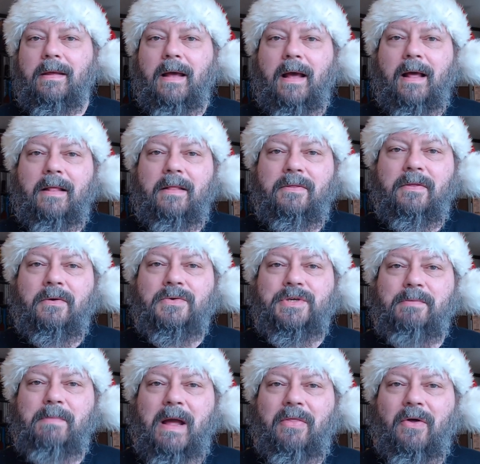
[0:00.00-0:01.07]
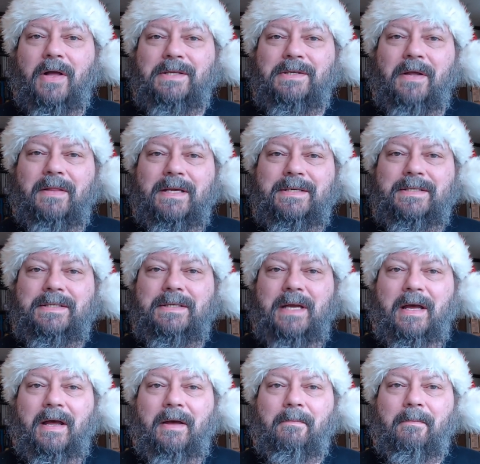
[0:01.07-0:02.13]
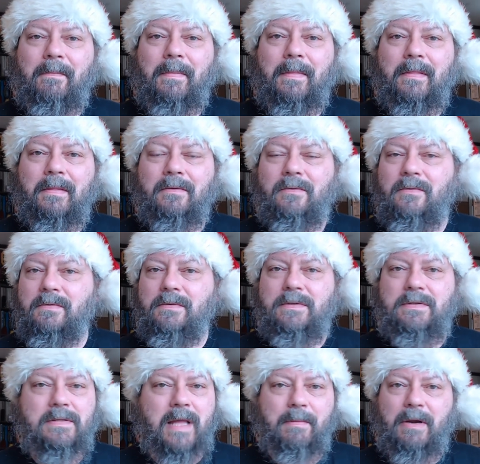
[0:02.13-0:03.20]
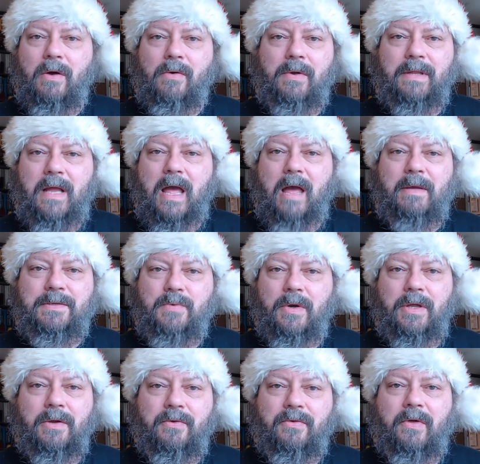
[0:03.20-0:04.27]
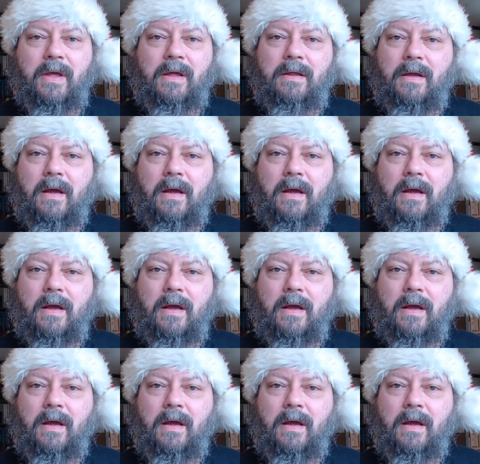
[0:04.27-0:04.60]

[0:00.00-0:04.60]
uh, those are my thoughts on this. Um, let me know in the comments what you think.